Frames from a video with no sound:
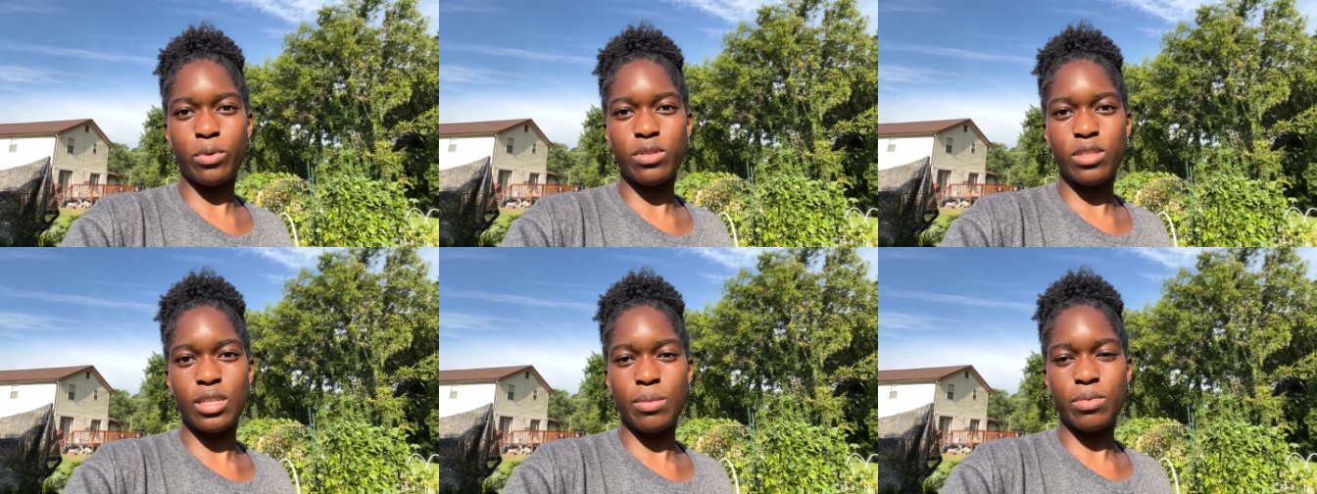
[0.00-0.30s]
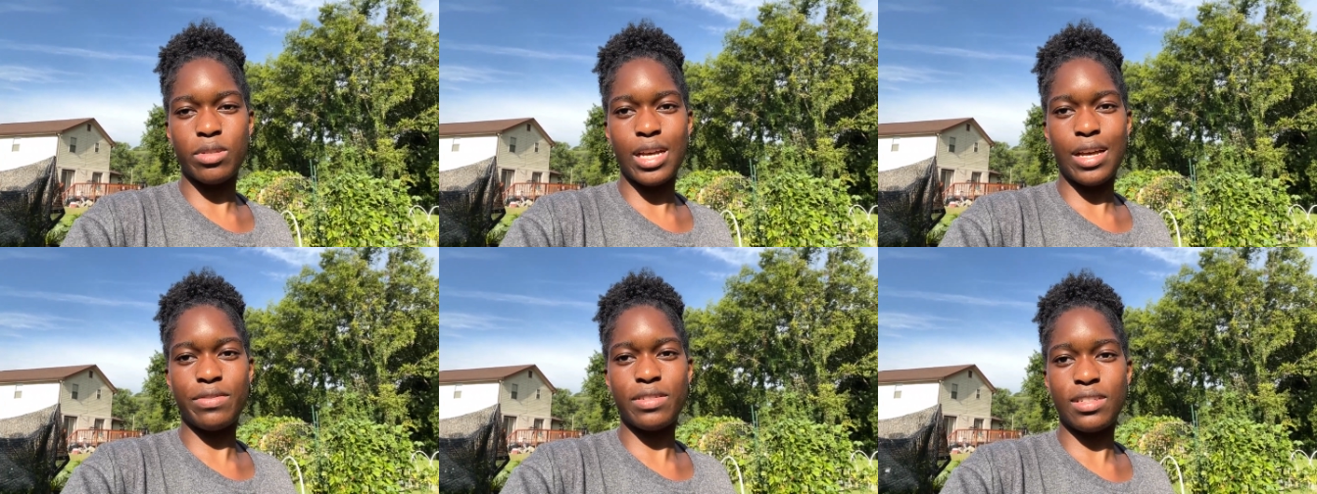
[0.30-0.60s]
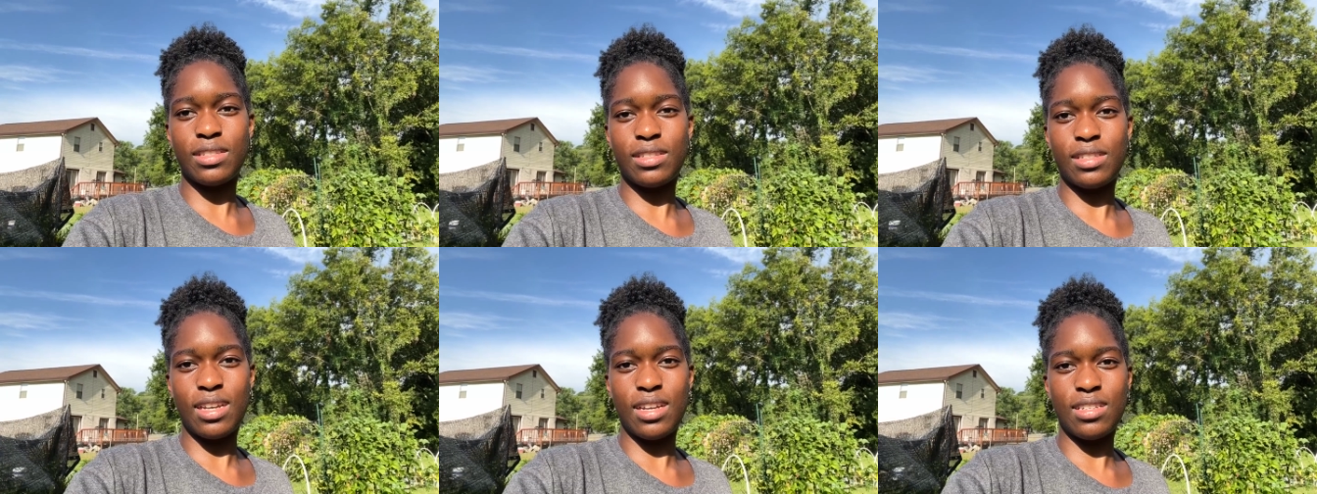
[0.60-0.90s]
seem to have
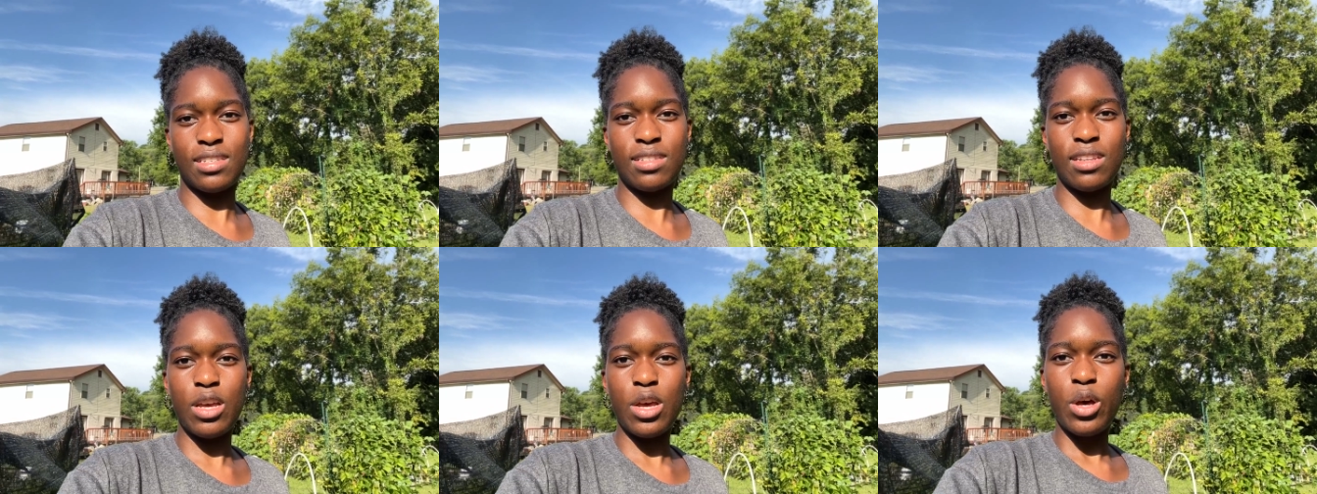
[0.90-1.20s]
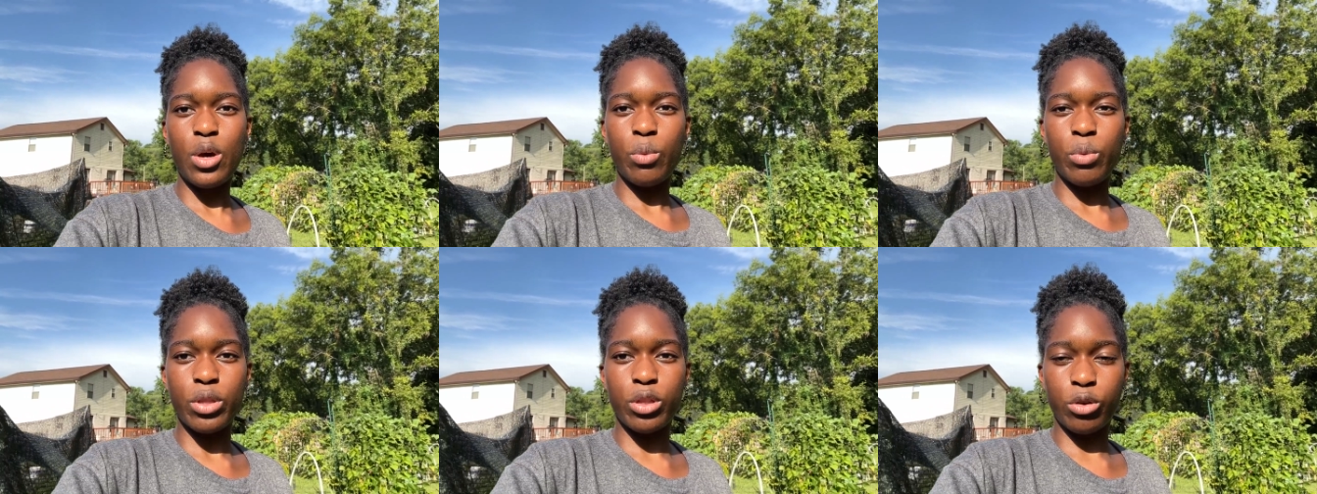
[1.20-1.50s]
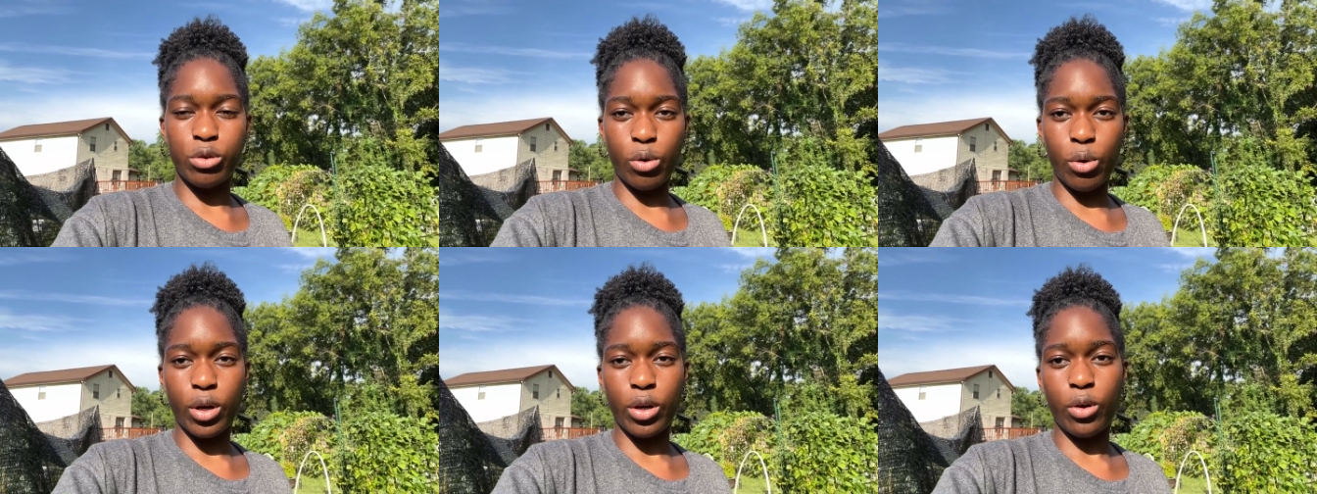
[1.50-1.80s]
success with
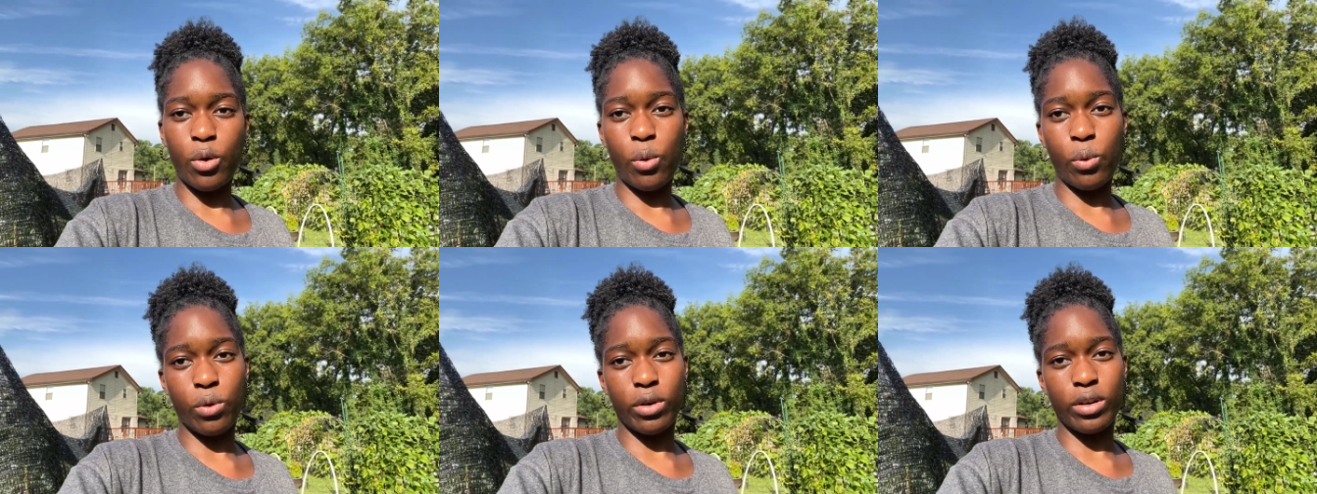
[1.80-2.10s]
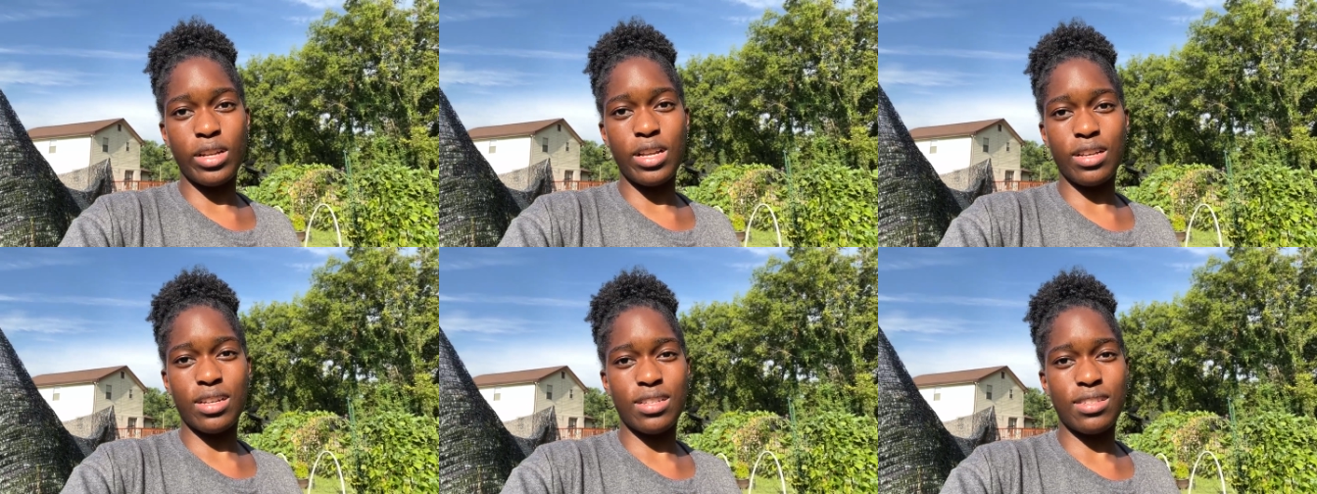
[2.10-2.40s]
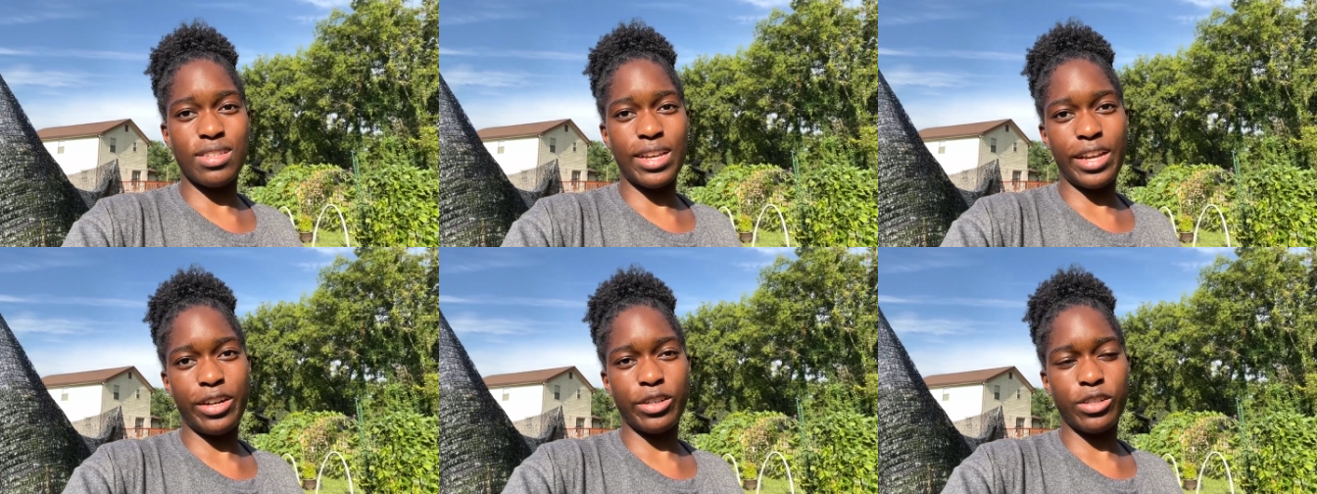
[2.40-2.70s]
growing corn in
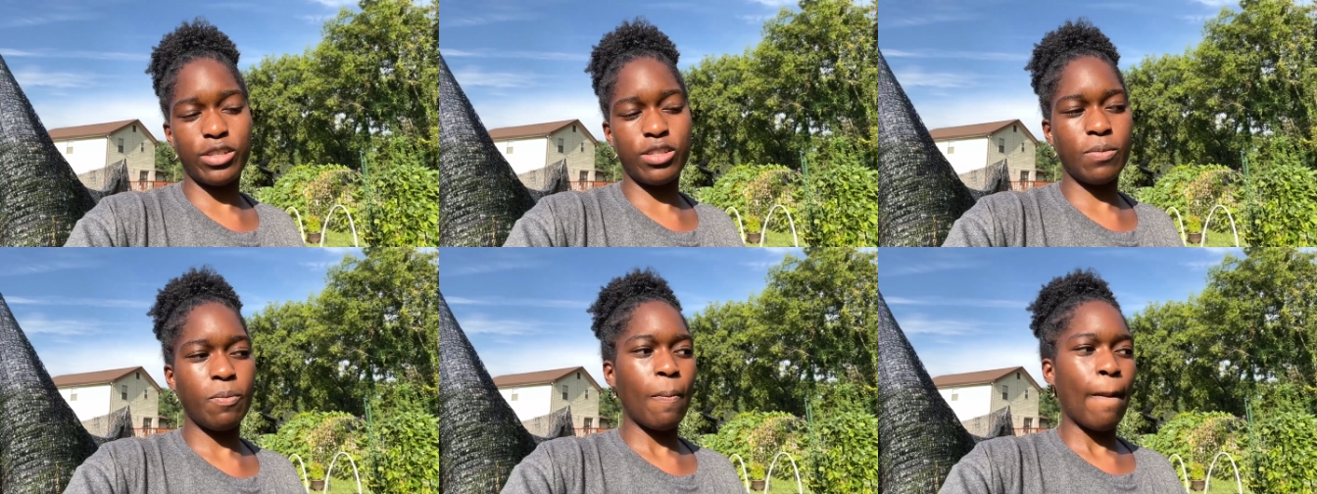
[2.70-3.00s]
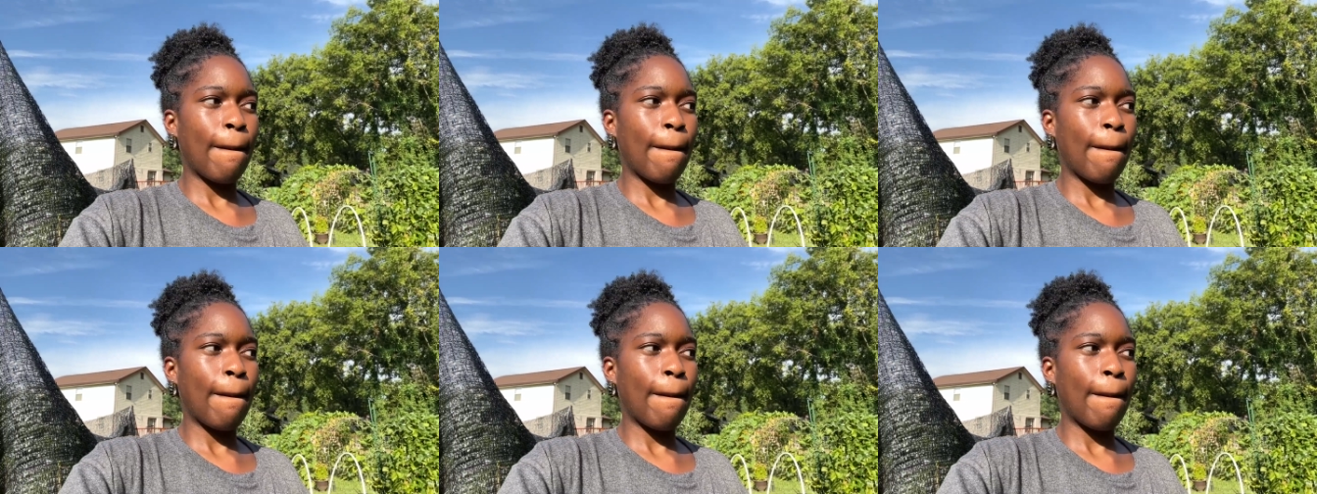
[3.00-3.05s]
containers.